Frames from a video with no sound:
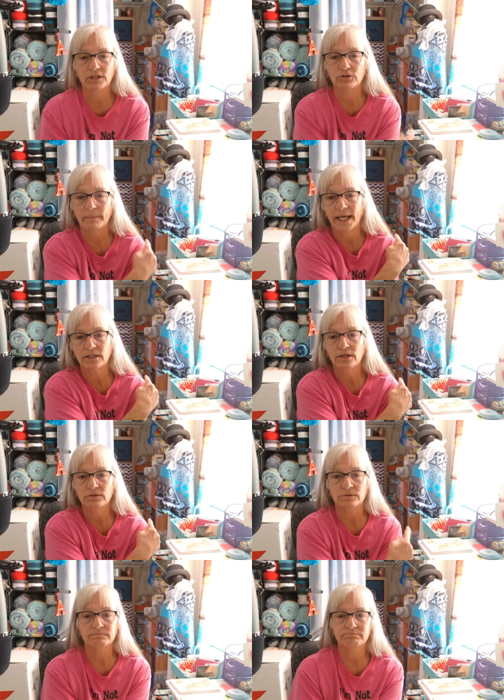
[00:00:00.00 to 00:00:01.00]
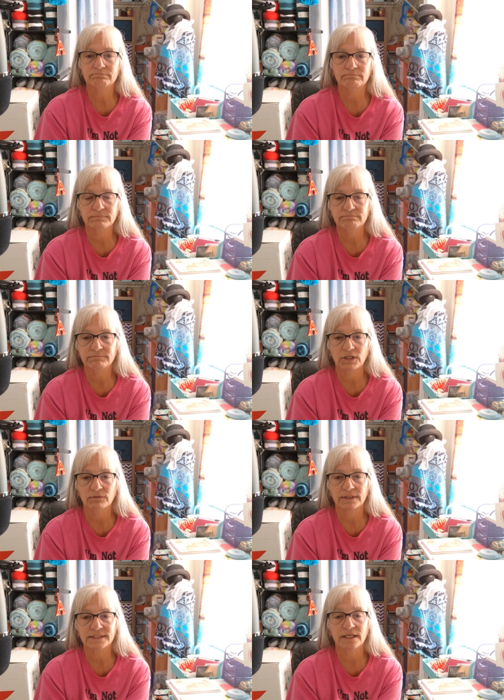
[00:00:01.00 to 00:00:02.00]
They're back there. You know,
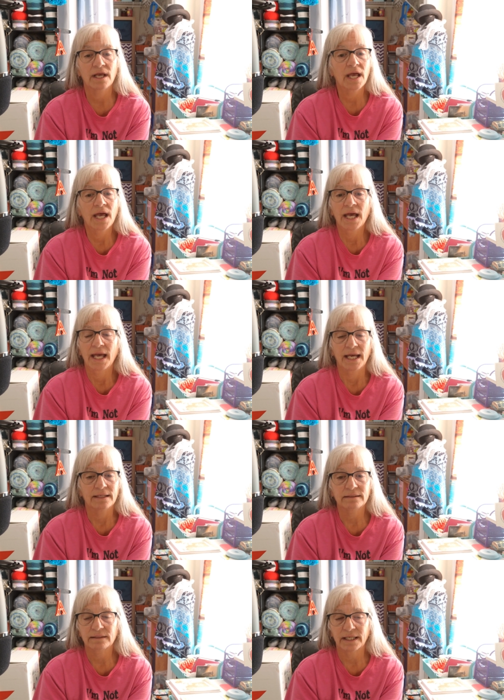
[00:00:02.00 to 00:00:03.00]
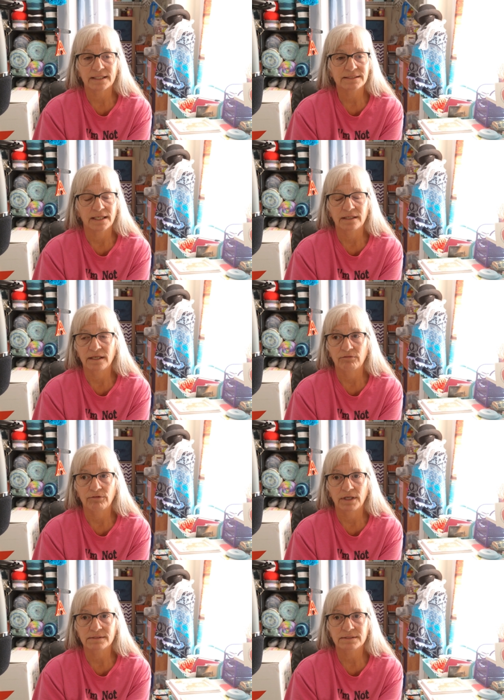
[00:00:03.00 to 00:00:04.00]
I said, and like I said, if
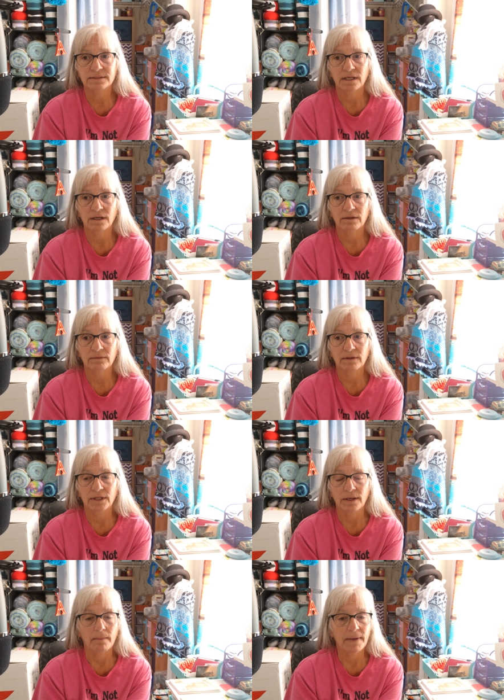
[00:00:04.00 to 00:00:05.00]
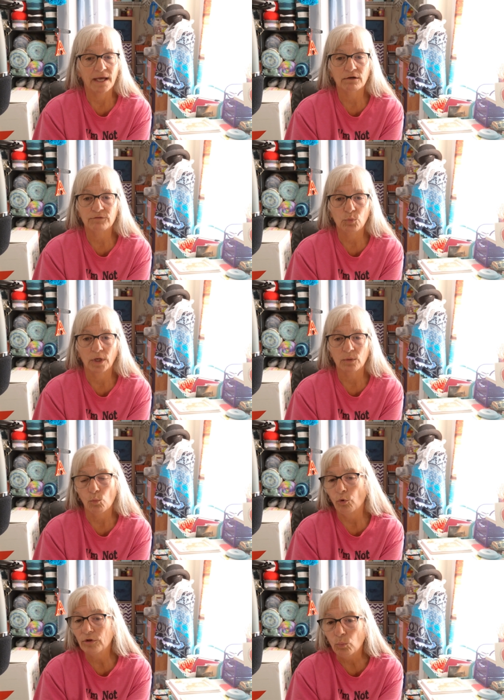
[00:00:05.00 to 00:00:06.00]
it's a matter of you wanting
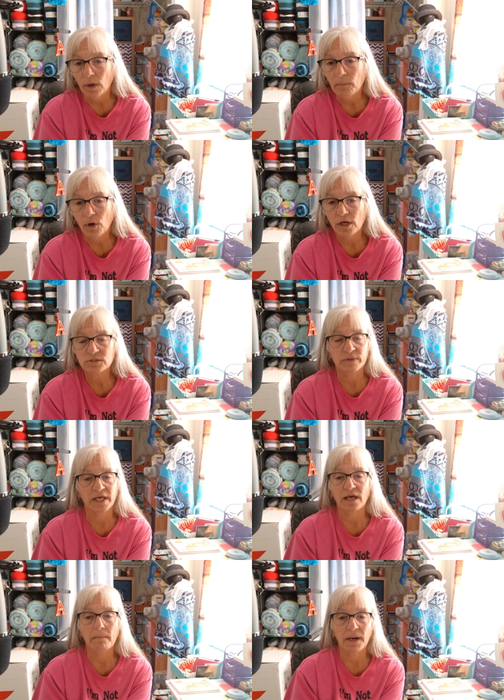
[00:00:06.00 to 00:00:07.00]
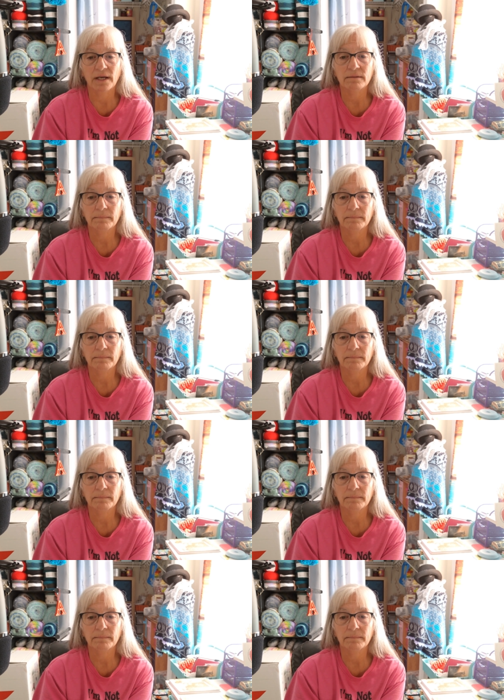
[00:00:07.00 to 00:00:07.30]
more than one box, we can combine